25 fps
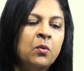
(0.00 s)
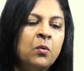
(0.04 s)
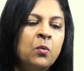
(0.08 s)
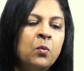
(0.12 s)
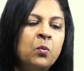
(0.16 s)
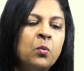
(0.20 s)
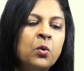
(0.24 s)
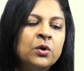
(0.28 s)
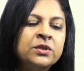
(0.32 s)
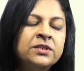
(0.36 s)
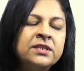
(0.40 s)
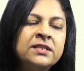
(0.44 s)

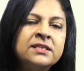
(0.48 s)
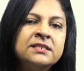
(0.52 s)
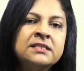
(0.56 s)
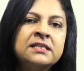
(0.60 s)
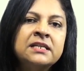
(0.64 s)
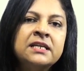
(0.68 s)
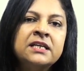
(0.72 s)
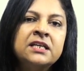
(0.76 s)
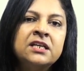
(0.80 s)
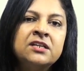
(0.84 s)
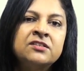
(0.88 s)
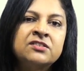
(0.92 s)
What is
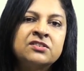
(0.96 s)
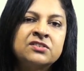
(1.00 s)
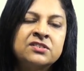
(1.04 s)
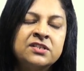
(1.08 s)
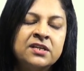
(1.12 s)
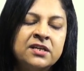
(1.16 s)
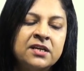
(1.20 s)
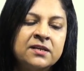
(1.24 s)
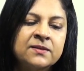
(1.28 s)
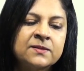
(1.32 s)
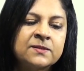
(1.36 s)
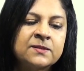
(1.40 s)

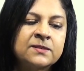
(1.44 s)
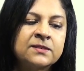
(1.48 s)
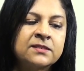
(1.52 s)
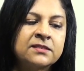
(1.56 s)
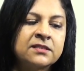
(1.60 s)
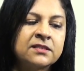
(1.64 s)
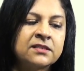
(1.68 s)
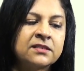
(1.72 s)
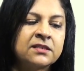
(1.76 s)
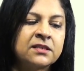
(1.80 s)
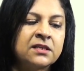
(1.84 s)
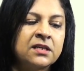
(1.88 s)

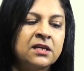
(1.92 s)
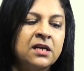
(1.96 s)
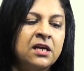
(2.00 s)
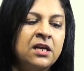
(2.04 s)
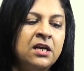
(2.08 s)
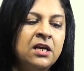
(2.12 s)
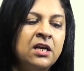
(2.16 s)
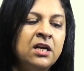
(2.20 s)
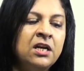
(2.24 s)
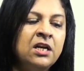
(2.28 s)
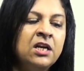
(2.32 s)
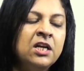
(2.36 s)
linguistics?
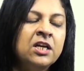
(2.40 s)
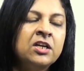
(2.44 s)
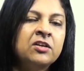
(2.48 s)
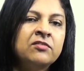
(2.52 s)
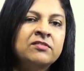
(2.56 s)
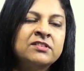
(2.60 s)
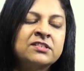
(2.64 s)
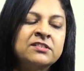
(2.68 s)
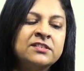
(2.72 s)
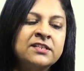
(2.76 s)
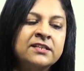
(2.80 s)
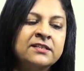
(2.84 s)

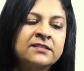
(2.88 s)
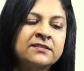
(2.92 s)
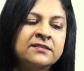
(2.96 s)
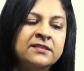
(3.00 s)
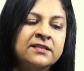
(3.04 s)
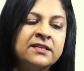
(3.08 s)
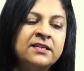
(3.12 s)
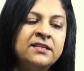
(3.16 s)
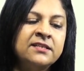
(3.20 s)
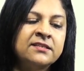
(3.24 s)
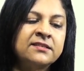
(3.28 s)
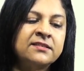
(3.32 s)
Linguistics
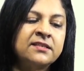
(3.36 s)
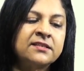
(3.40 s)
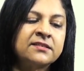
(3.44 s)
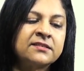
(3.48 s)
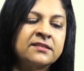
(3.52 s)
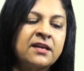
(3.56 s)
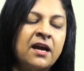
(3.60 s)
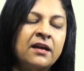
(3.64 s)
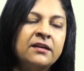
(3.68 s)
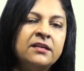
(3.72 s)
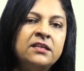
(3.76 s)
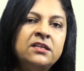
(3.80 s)
is the
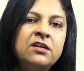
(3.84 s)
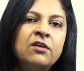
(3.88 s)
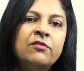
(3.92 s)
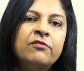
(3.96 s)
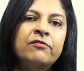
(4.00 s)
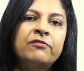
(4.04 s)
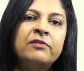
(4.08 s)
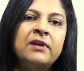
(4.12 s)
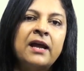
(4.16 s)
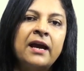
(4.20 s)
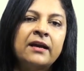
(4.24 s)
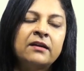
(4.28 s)
study
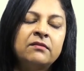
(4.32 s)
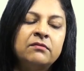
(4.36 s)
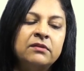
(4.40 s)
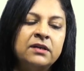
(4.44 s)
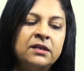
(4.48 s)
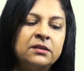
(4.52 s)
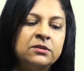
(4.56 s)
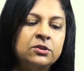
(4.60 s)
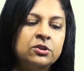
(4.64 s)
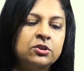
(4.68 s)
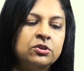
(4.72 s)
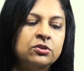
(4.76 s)
of
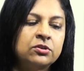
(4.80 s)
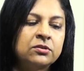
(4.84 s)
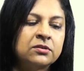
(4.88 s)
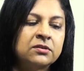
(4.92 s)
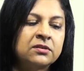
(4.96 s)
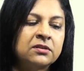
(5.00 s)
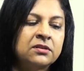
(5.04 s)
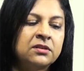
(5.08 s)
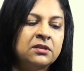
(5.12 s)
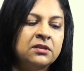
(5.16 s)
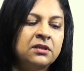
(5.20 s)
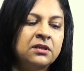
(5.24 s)
language.
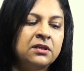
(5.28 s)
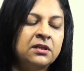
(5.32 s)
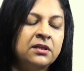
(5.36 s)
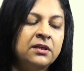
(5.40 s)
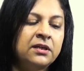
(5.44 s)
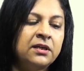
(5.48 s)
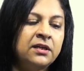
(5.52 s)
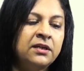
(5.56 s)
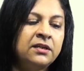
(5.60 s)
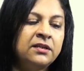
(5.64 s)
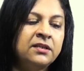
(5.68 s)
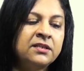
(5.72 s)

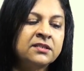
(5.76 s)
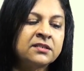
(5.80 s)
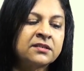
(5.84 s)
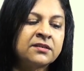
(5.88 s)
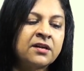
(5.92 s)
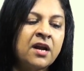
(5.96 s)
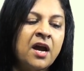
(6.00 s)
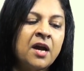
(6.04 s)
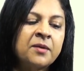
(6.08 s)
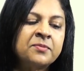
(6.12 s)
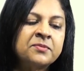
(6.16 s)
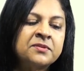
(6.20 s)
It
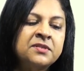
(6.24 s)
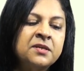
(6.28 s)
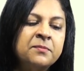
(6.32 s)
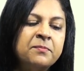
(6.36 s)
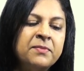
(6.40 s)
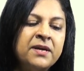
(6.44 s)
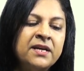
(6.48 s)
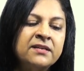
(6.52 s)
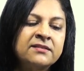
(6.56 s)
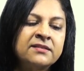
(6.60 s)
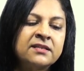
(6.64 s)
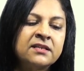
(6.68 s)
describes the
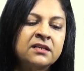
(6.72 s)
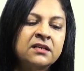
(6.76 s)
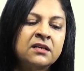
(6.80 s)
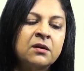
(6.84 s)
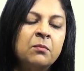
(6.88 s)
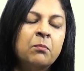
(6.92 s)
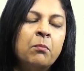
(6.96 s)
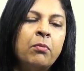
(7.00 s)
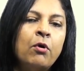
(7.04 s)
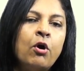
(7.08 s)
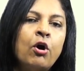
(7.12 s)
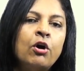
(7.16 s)
basic
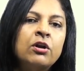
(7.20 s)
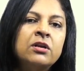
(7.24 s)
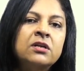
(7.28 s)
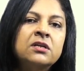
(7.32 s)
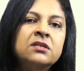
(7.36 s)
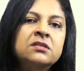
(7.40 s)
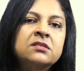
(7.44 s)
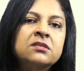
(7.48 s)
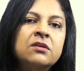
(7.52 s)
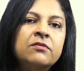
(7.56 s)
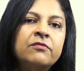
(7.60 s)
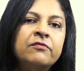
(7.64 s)

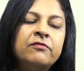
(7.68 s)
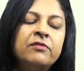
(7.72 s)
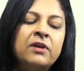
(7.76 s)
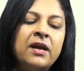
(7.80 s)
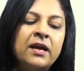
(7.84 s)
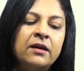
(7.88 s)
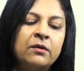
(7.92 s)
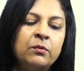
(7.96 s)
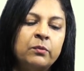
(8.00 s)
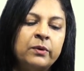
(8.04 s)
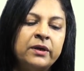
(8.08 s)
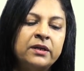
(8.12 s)
components of
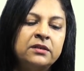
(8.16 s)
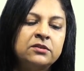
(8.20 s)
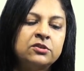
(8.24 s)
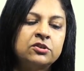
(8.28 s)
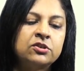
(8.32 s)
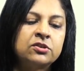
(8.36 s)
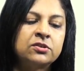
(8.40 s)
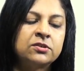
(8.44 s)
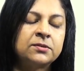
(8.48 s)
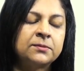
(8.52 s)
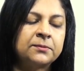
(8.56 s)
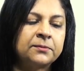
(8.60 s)

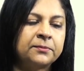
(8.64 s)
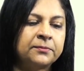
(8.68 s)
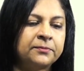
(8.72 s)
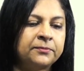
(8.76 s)
language.